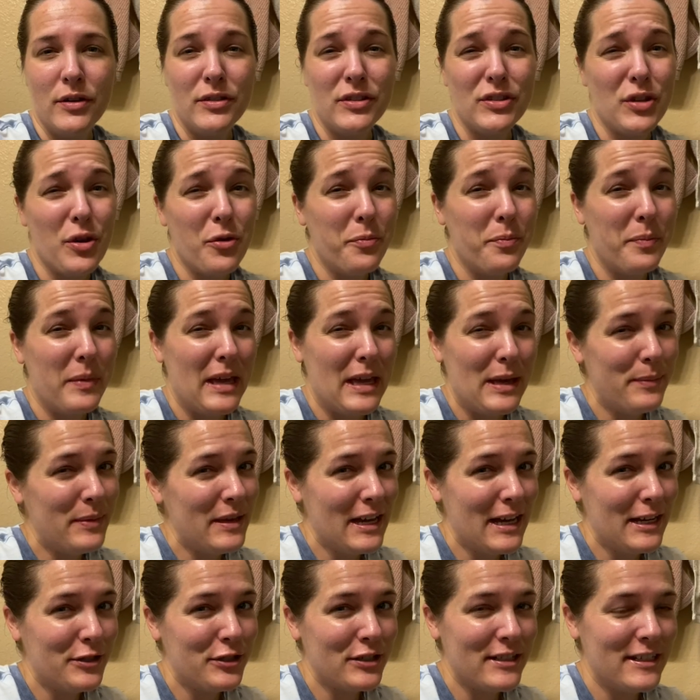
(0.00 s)
So
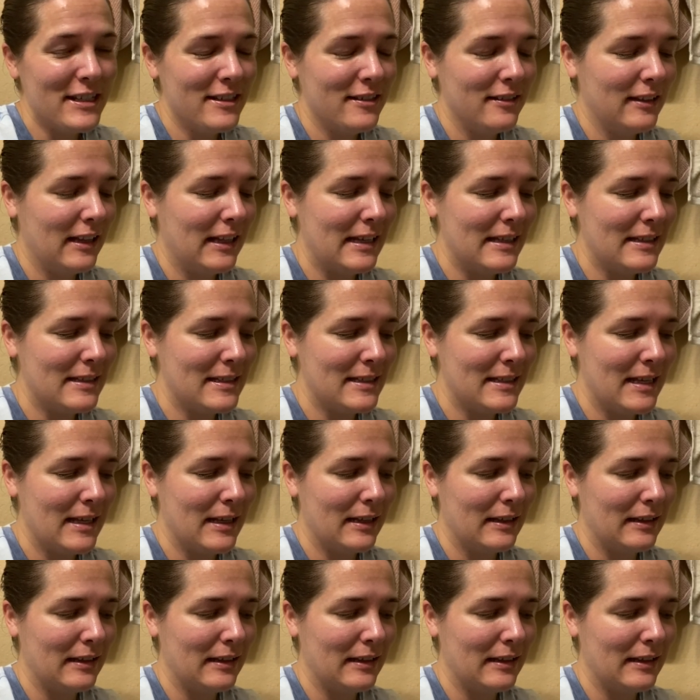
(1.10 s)
maybe I just need to let it sit